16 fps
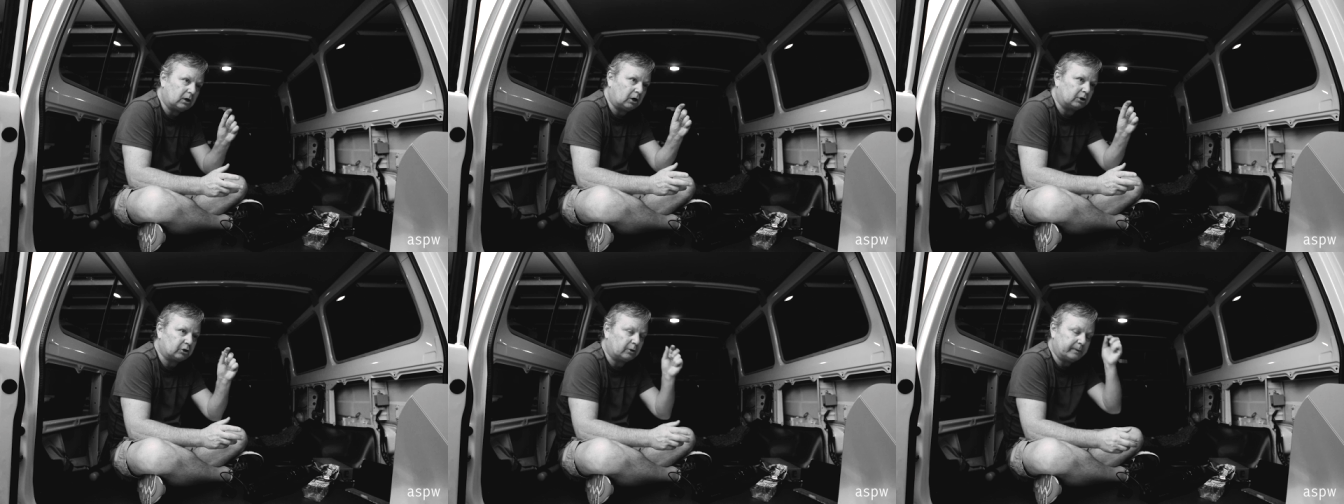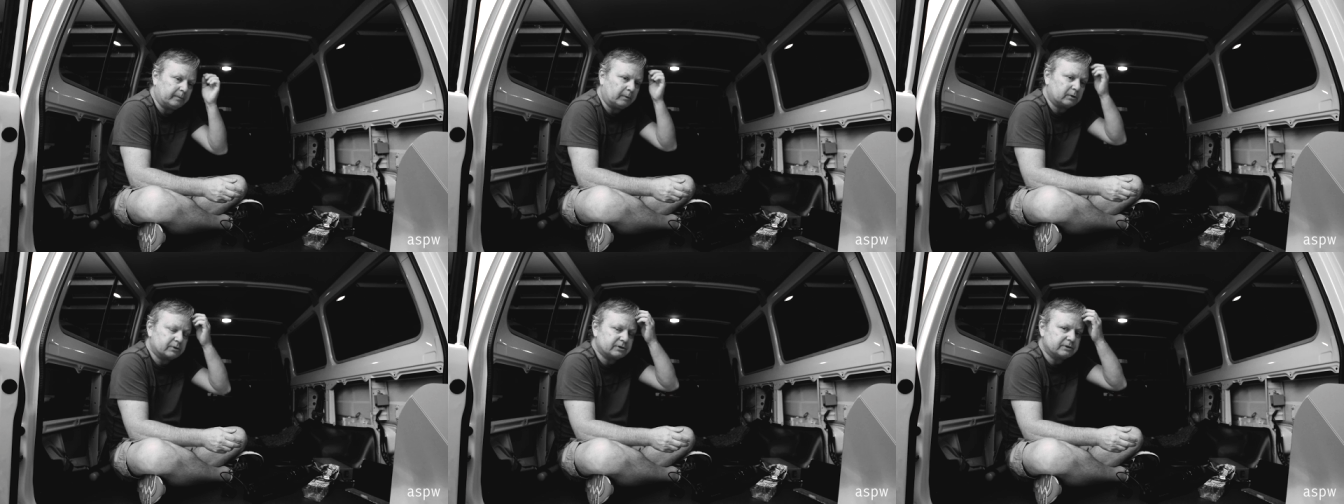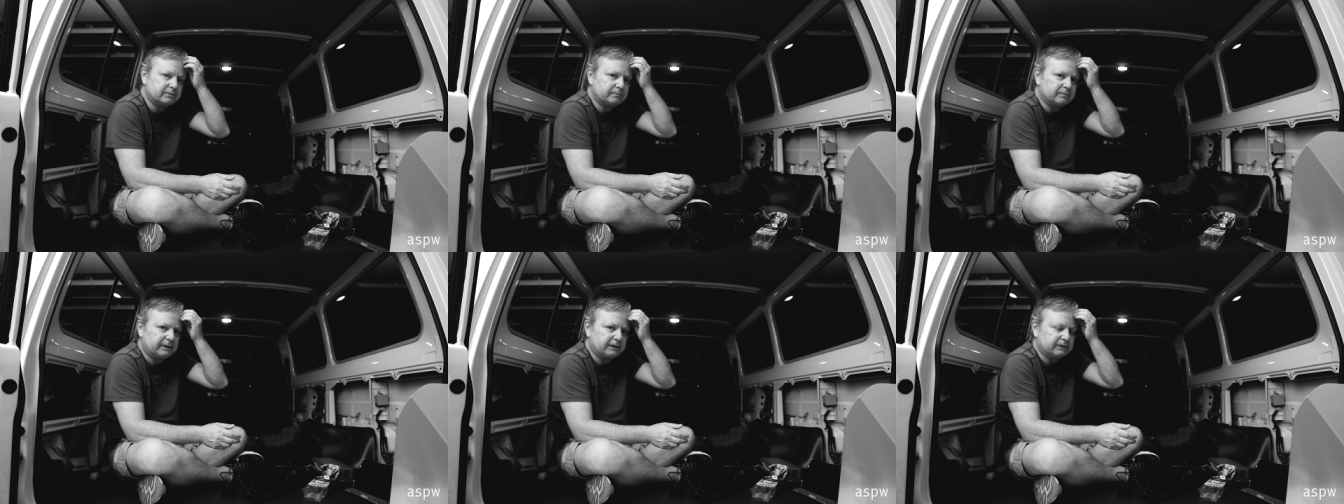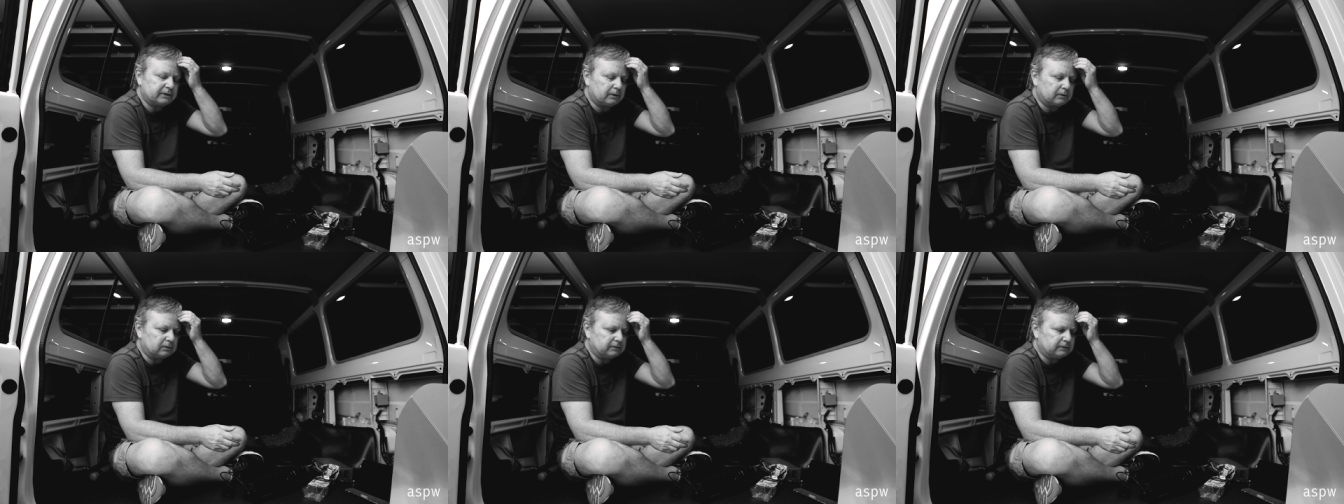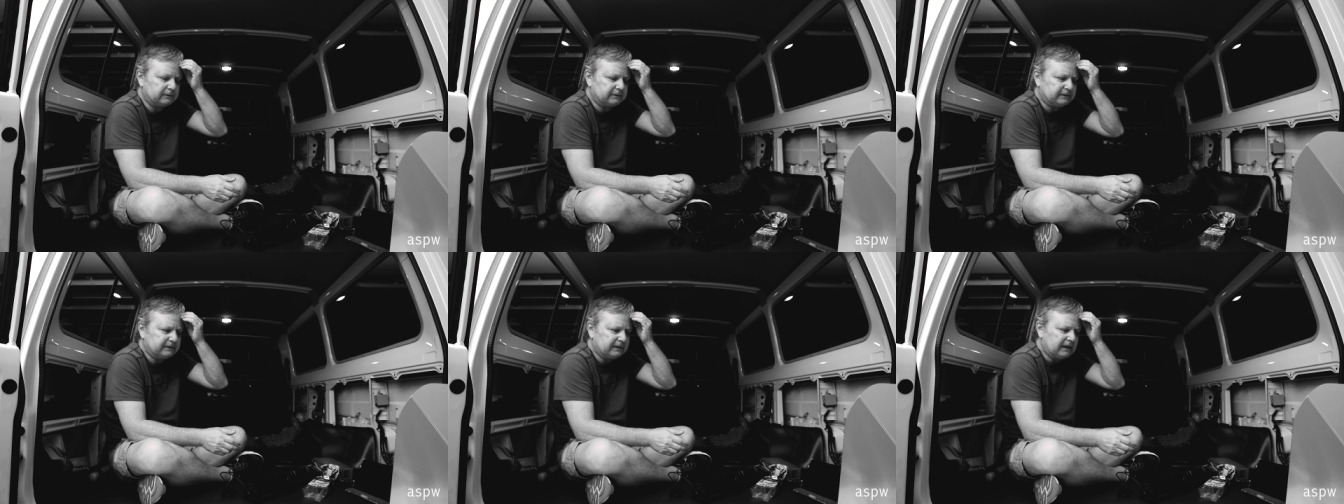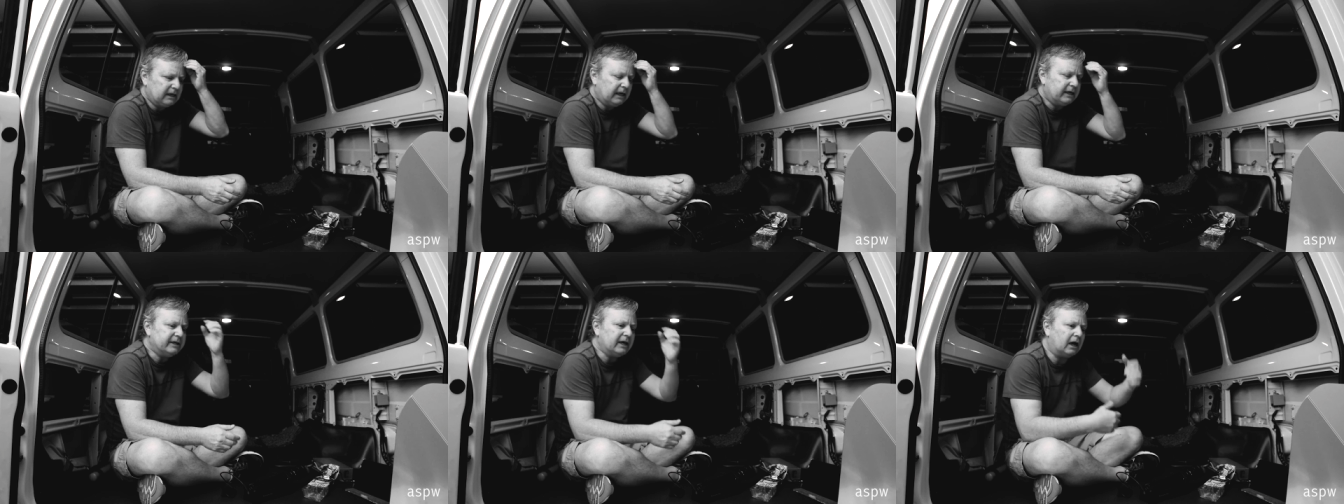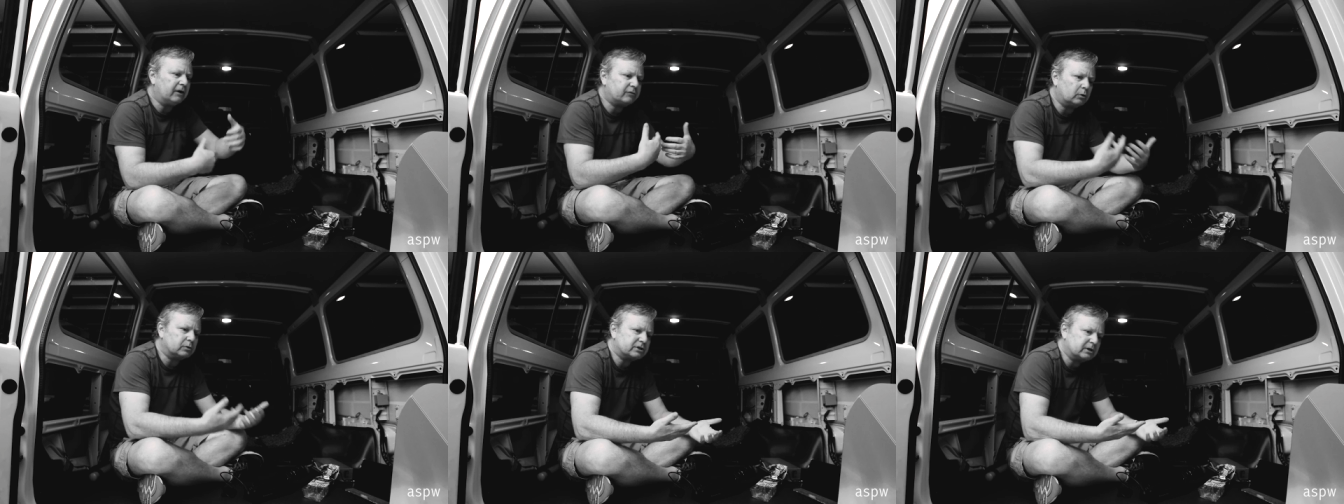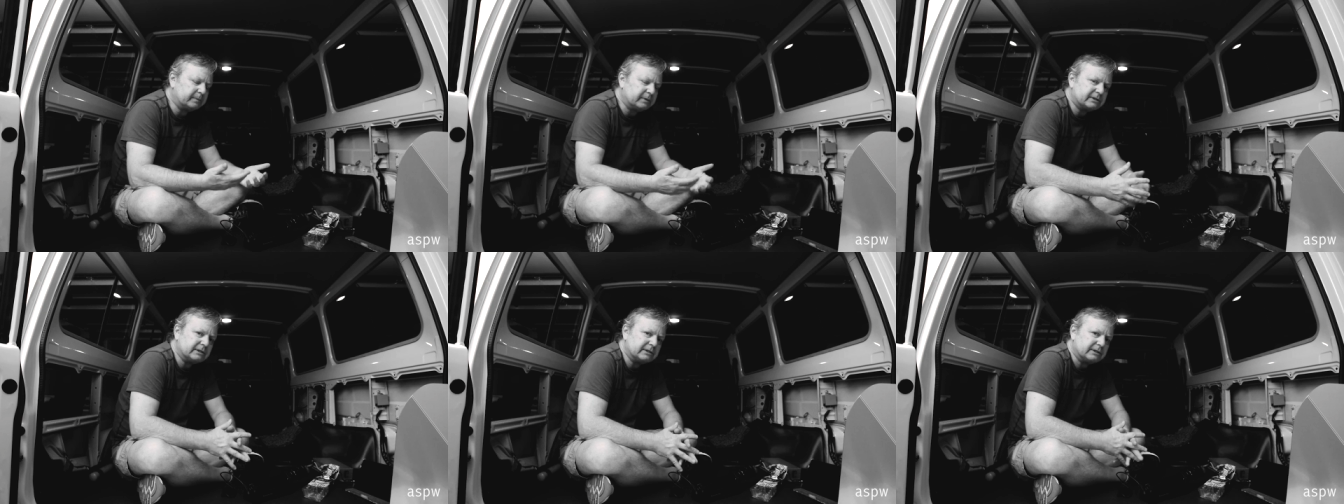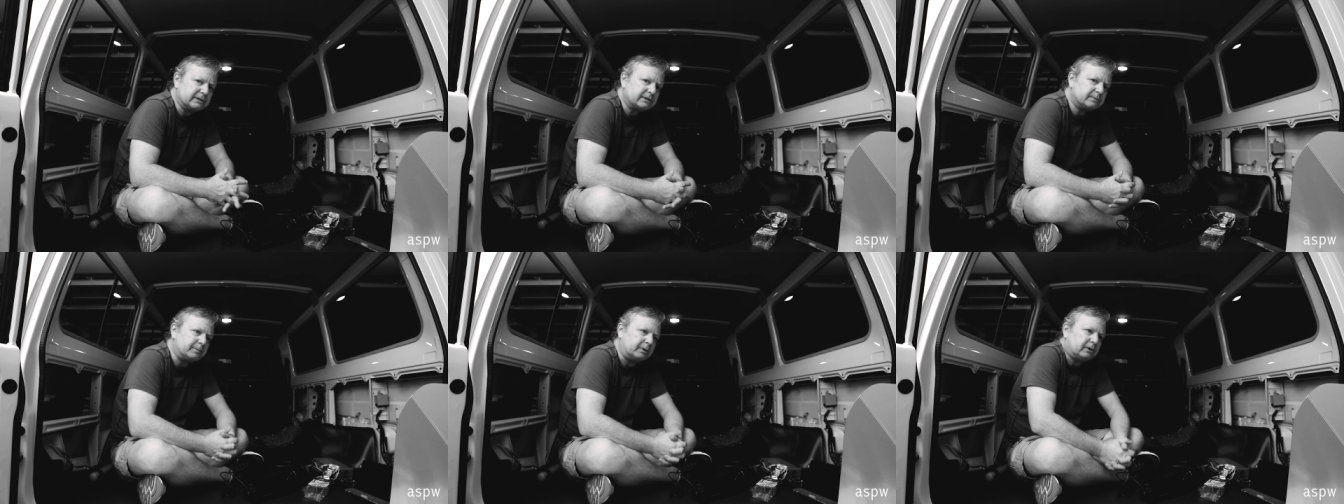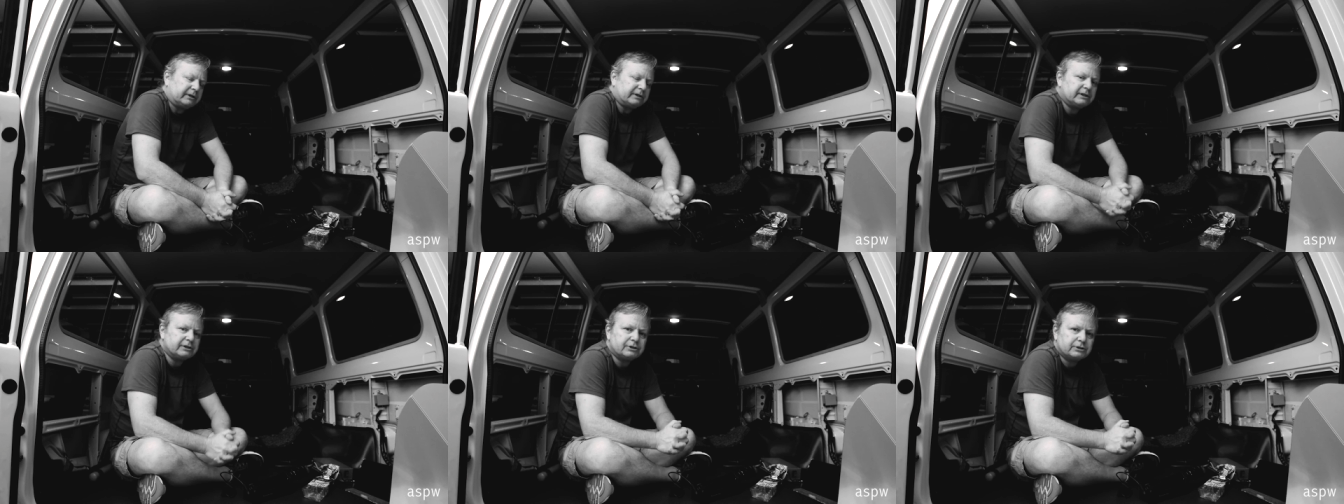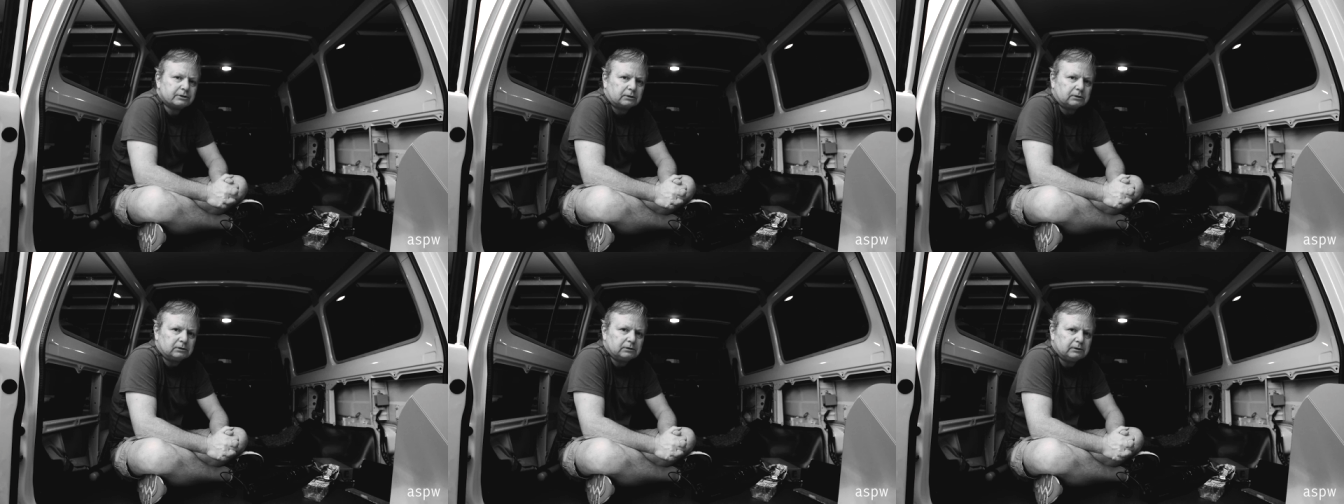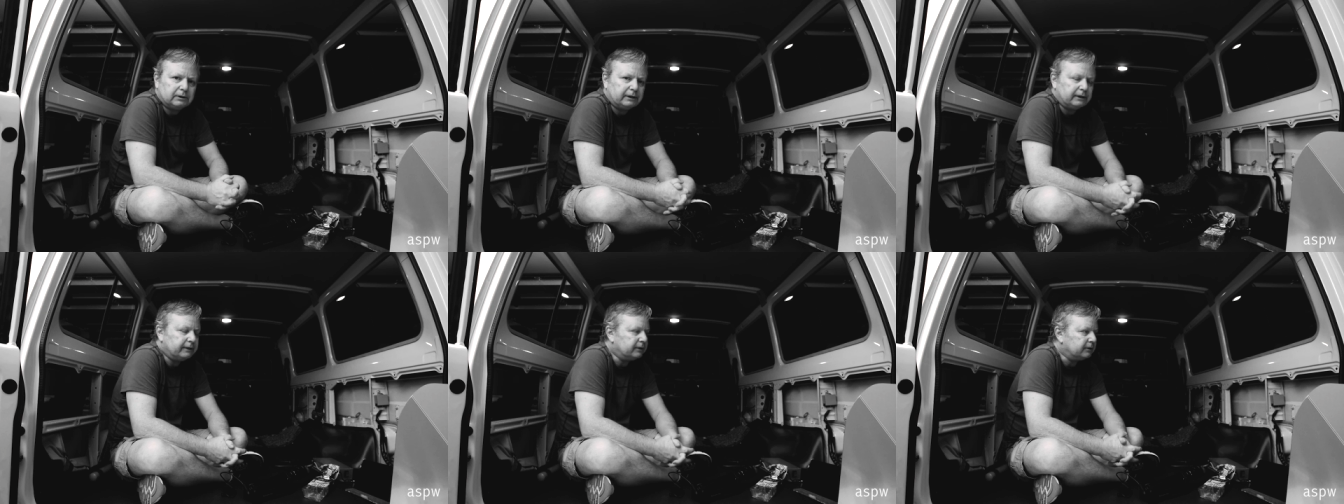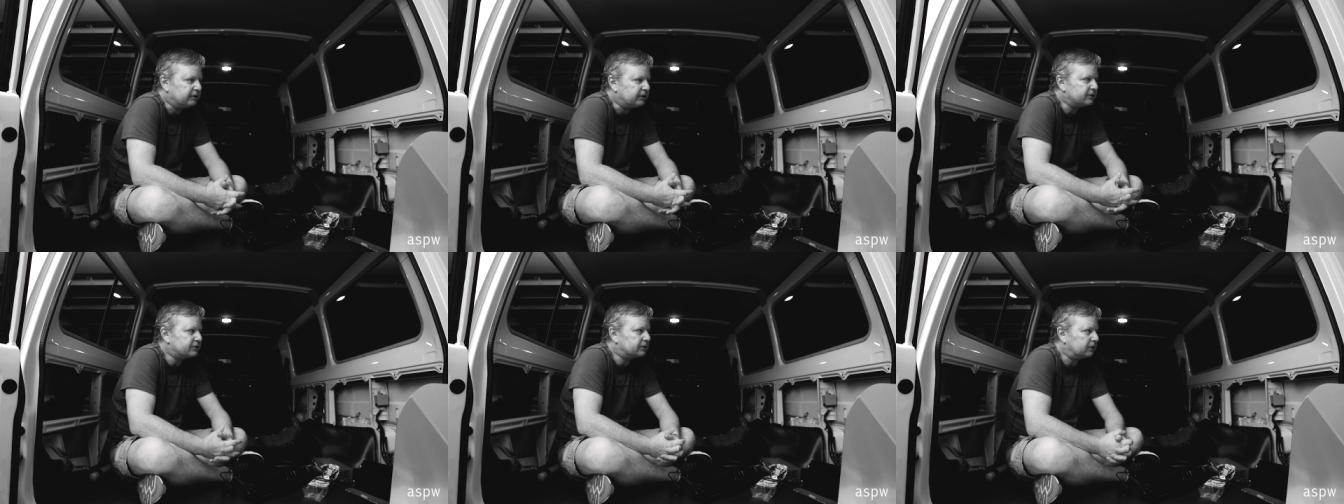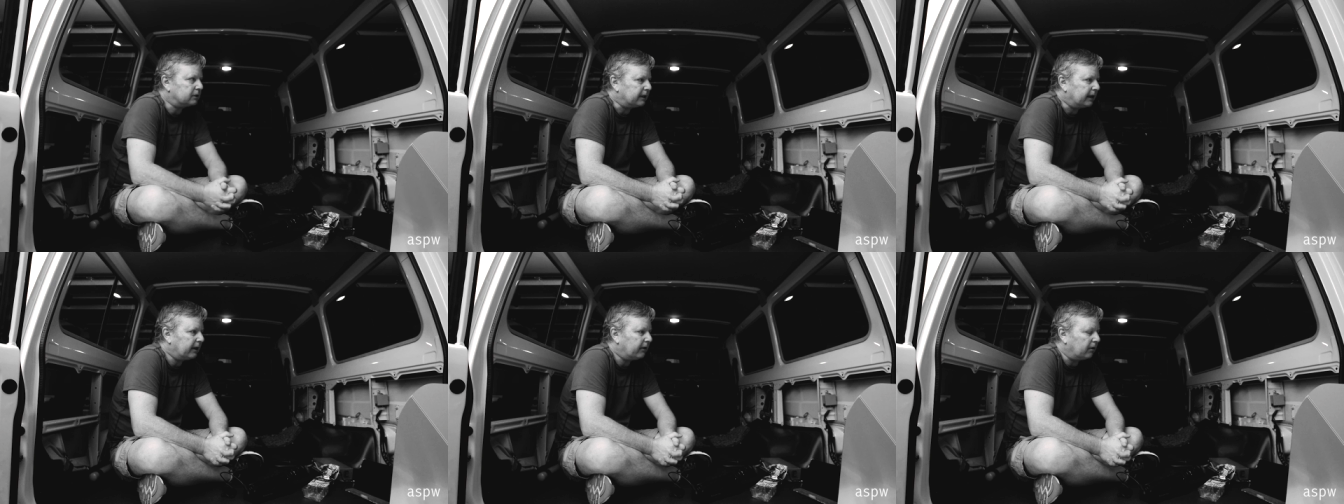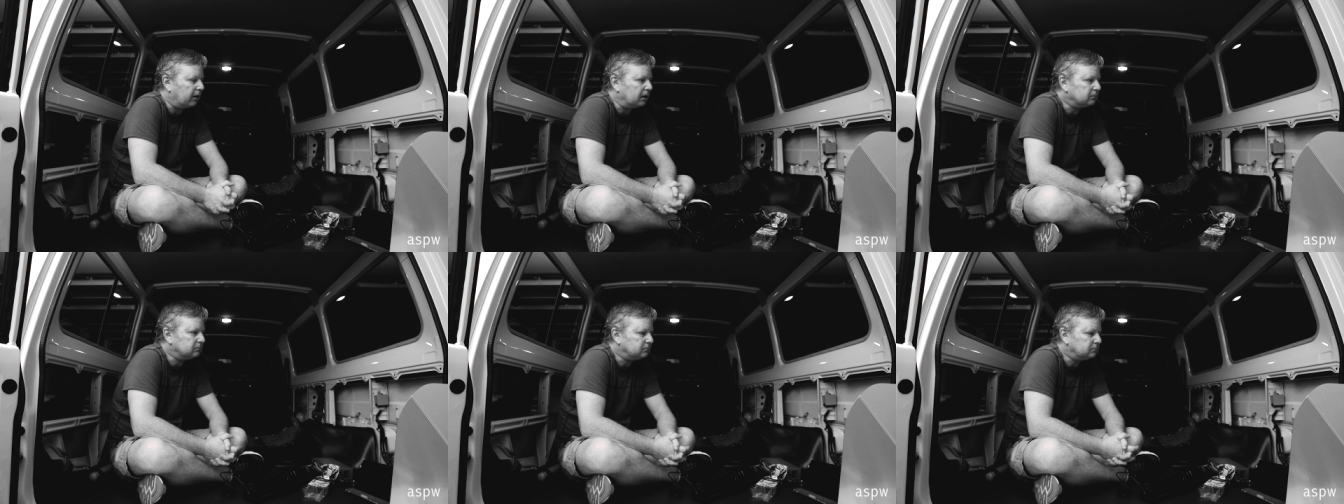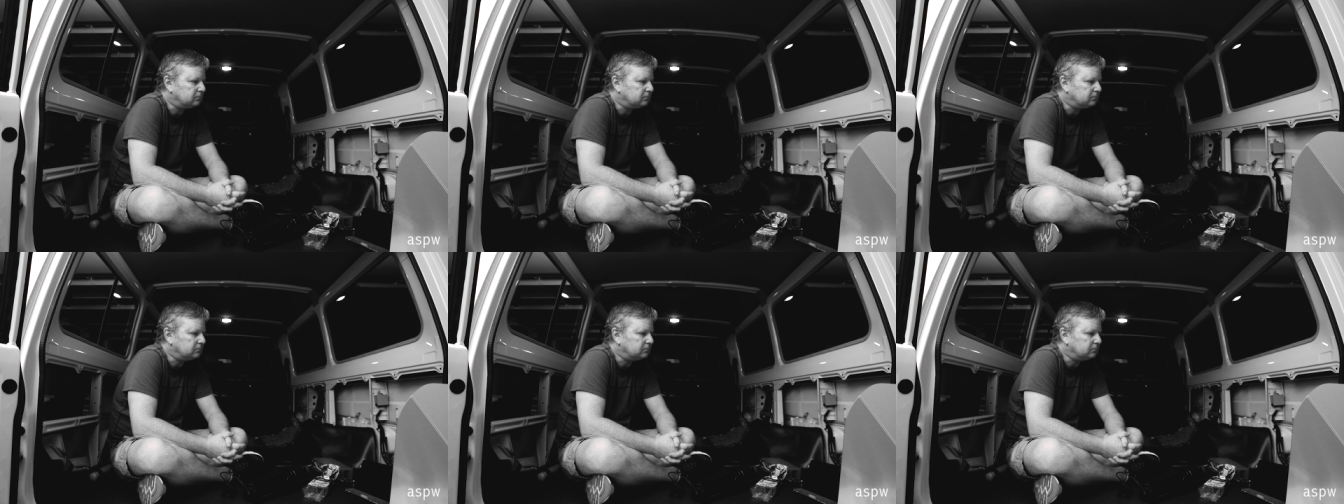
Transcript: high copy books in total. Now, of course, our business is purely digital, and in the digital era,